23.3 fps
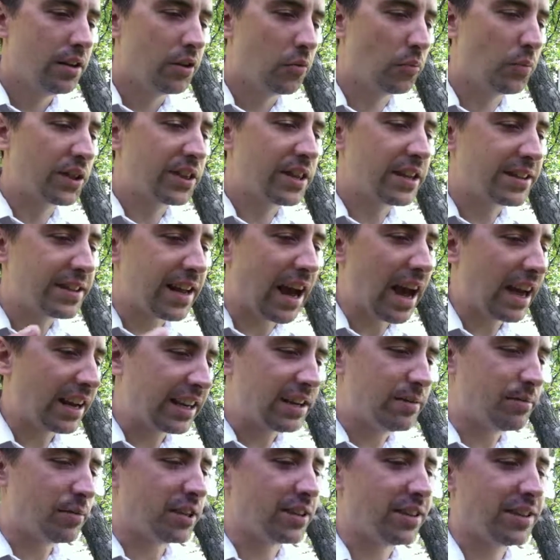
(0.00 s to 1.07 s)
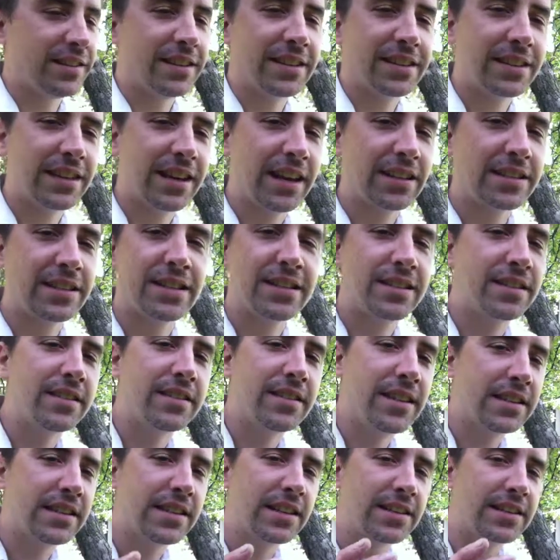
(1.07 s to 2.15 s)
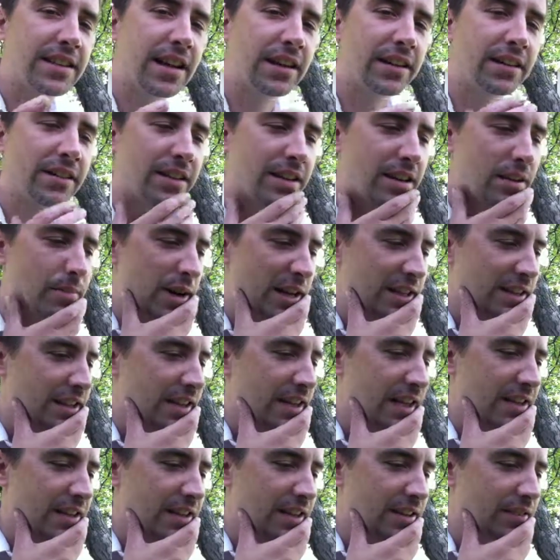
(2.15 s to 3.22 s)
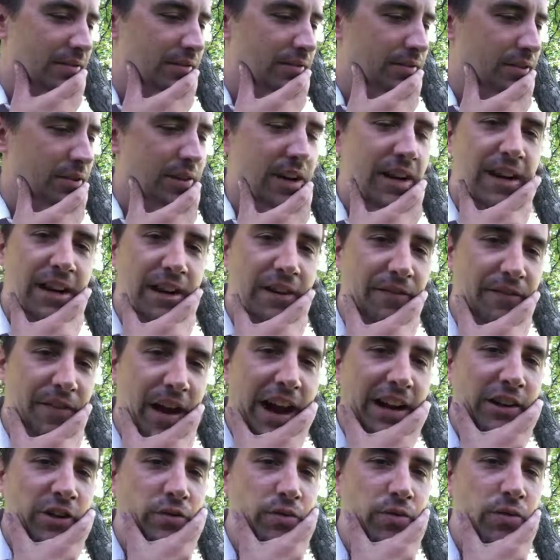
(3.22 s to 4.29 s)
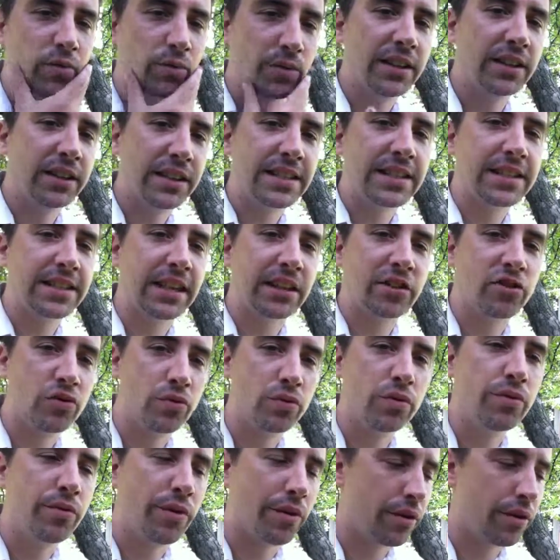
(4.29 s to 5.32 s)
But the document in this case isn't necessarily about the idea of creating a factual, realistic truth.